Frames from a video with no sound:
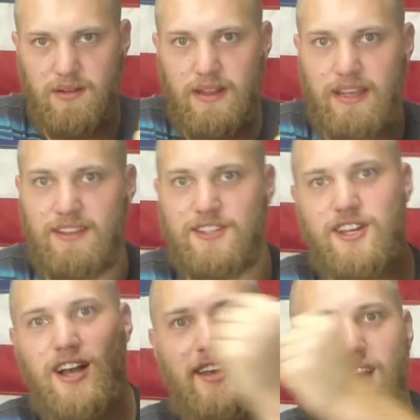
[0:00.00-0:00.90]
taking the
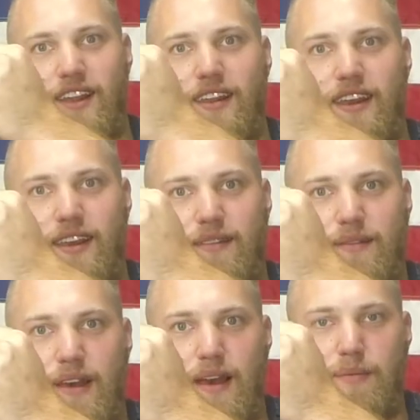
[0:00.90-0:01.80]
shotgun
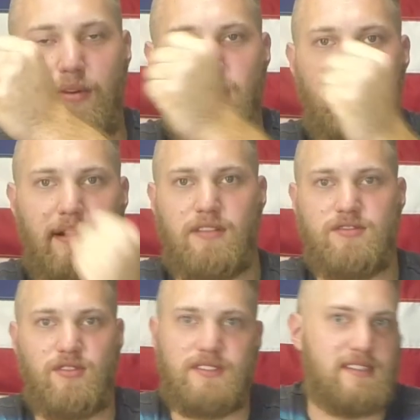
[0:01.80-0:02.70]
and pointing the
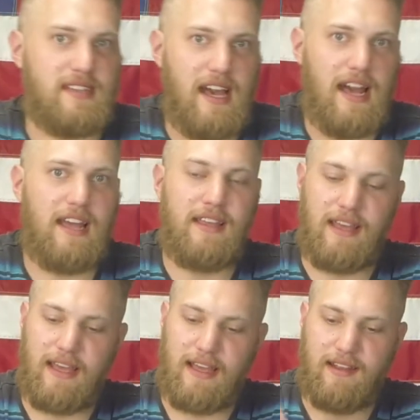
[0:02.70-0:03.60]
barrels towards the sky
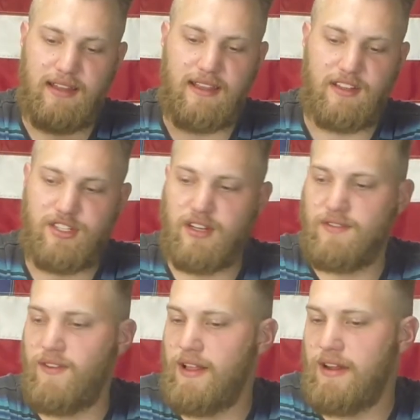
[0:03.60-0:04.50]
and letting the
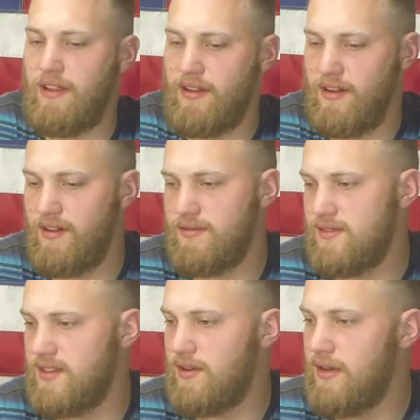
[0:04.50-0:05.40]
shells fall out on their own.
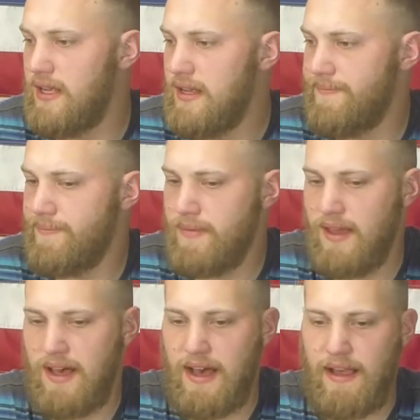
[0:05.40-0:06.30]
So
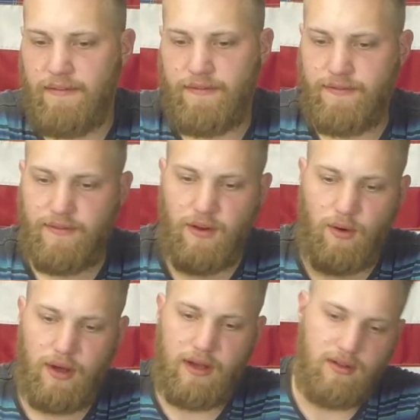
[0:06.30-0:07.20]
I've
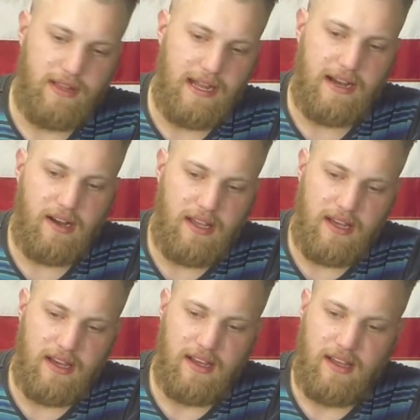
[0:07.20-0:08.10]
oiled that
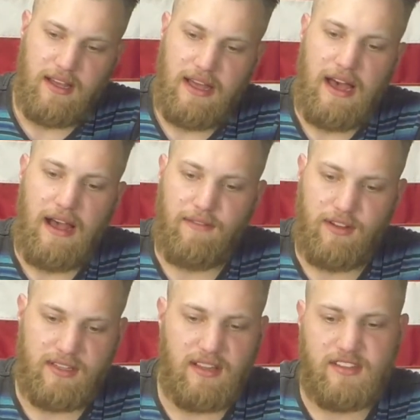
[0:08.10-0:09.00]
area. I've
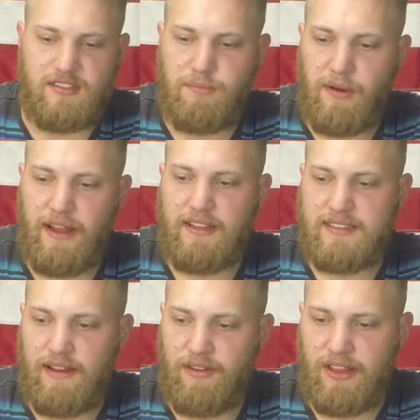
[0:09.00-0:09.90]
looked at the springs.
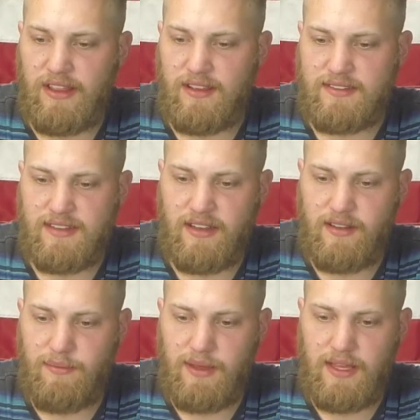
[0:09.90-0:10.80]
Everything looks good
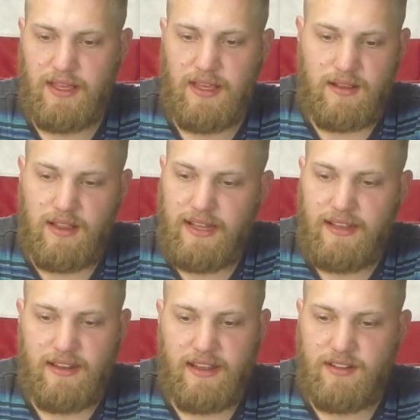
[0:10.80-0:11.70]
to me.
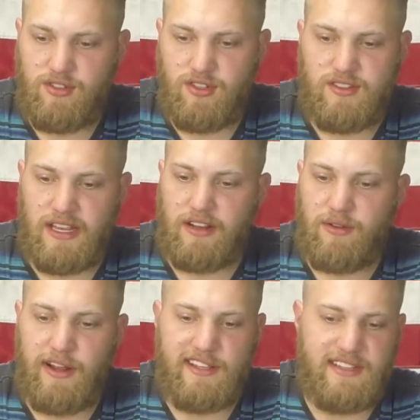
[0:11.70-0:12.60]
Cleaned it just like
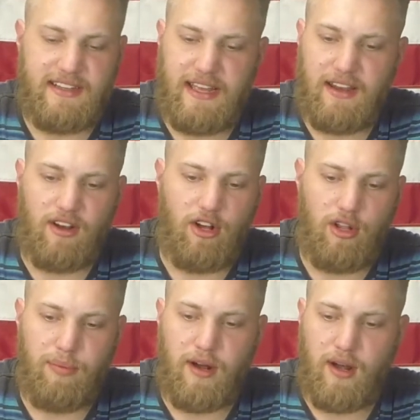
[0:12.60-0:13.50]
crazy, taking it all
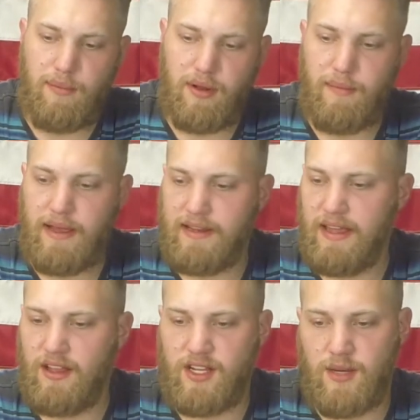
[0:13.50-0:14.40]
apart, putting it back
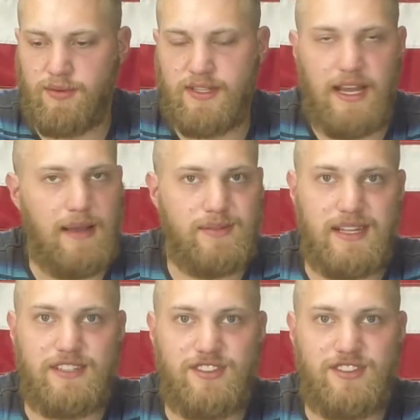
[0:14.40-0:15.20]
together a couple times, and I